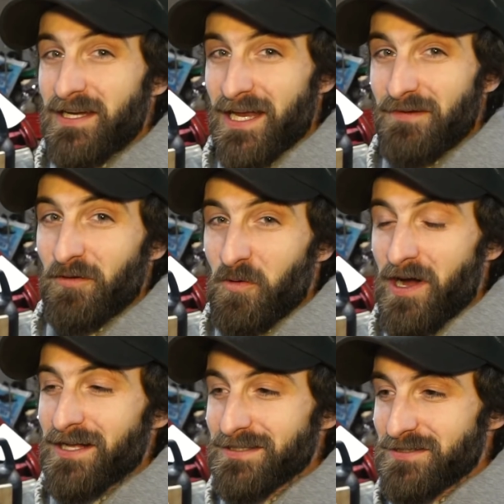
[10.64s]
kind of a
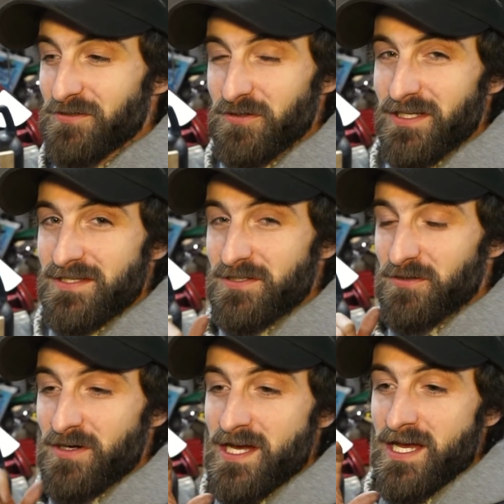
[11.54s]
while to do this.
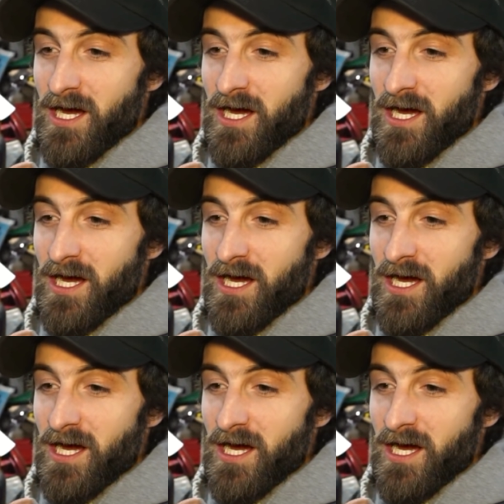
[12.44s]
So